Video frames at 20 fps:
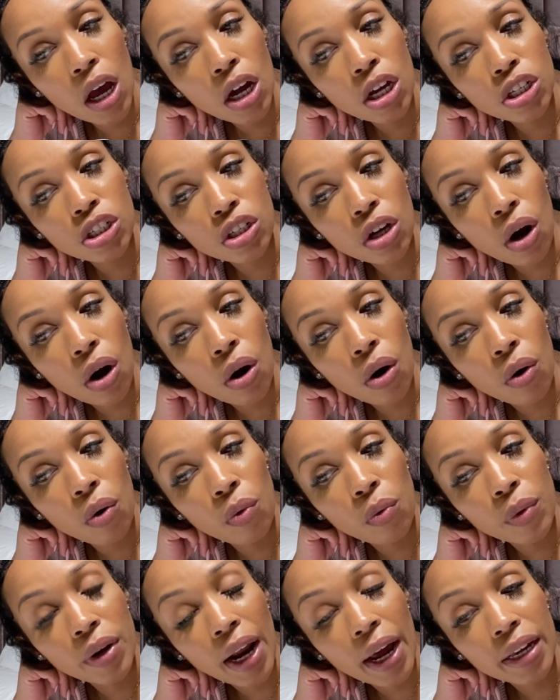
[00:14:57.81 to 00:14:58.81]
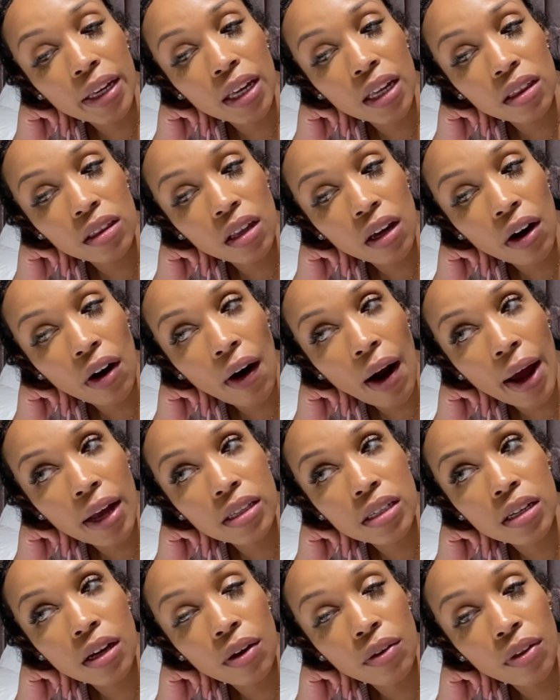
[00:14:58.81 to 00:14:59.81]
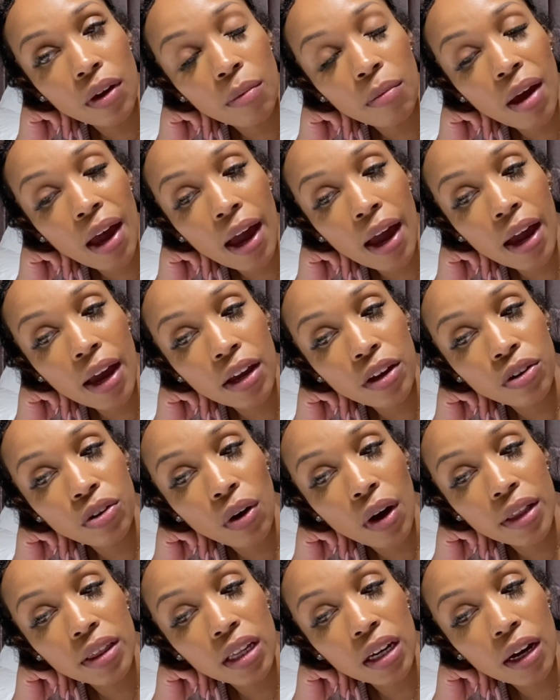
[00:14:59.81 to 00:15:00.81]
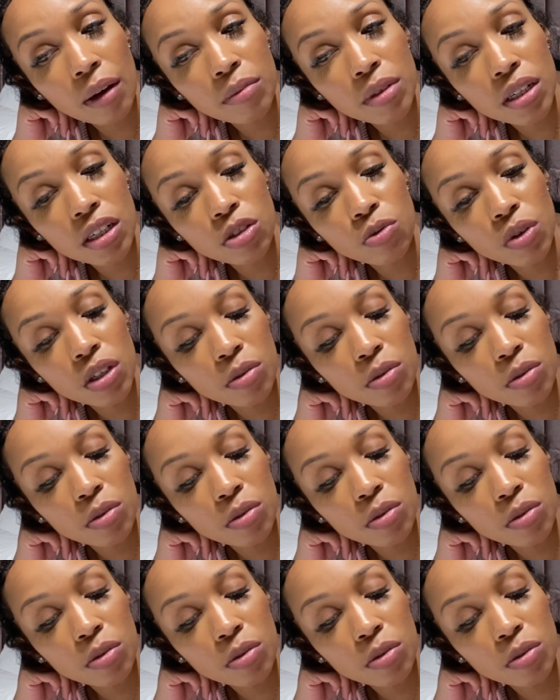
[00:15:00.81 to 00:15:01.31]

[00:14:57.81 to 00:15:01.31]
So when I get there, I tell them, hey, you know, I think I'm 6 weeks